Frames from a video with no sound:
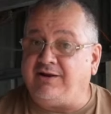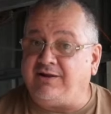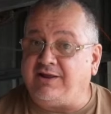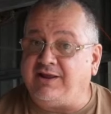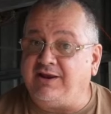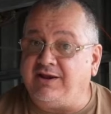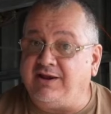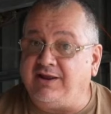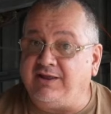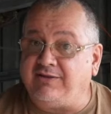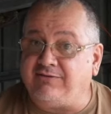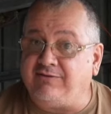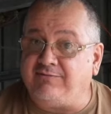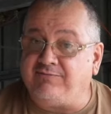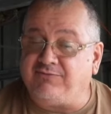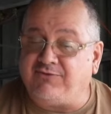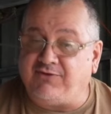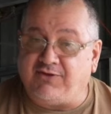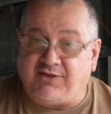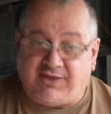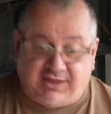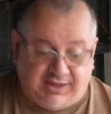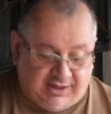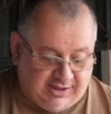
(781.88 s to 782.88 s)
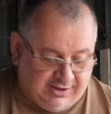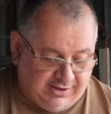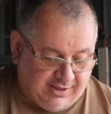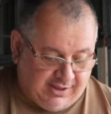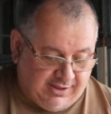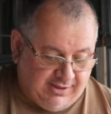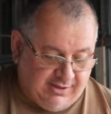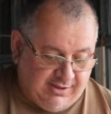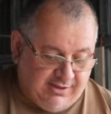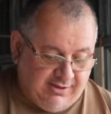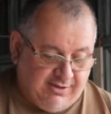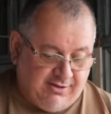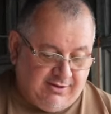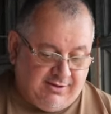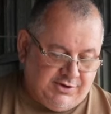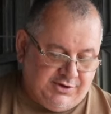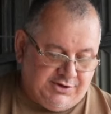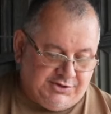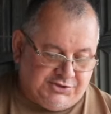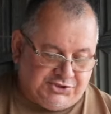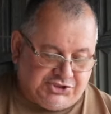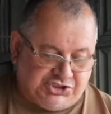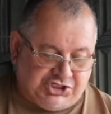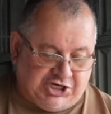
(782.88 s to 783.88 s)
connect them together.
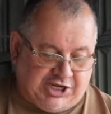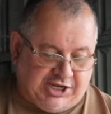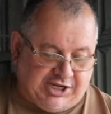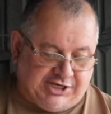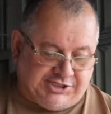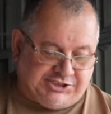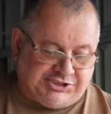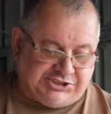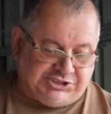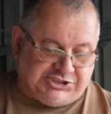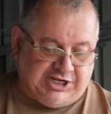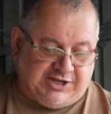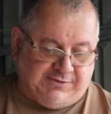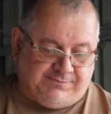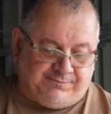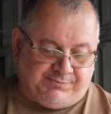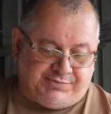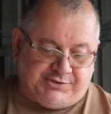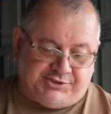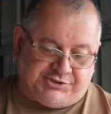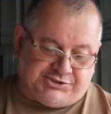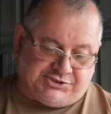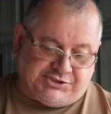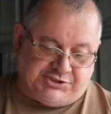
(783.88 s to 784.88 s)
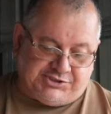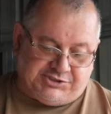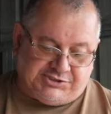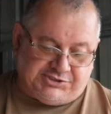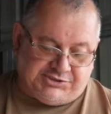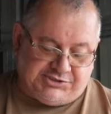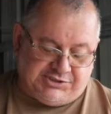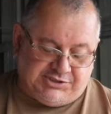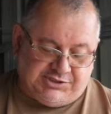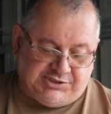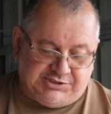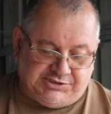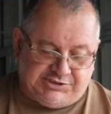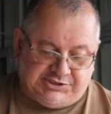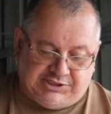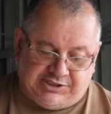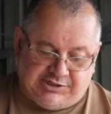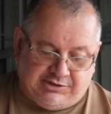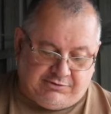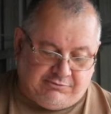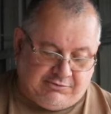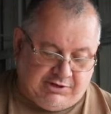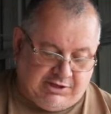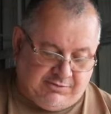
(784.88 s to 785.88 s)
Charge temperatures is
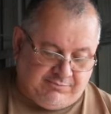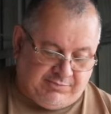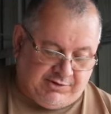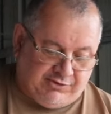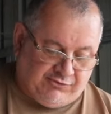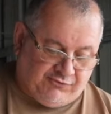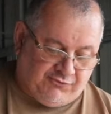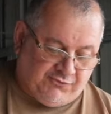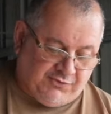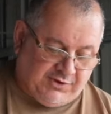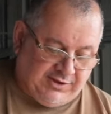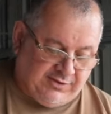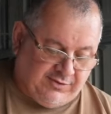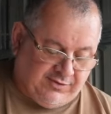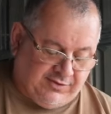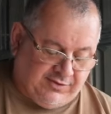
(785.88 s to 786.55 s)
anywhere between